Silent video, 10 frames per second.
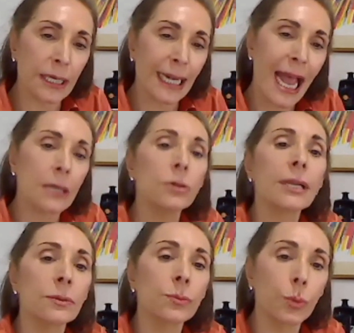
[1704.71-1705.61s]
How
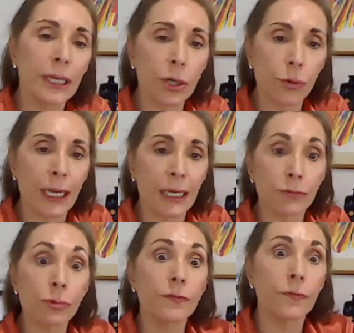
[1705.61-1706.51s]
can we create
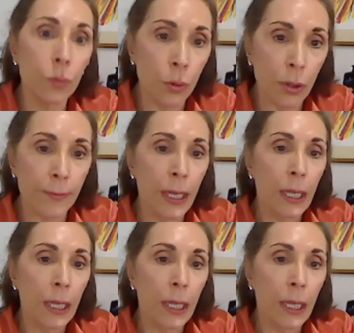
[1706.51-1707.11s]
reform?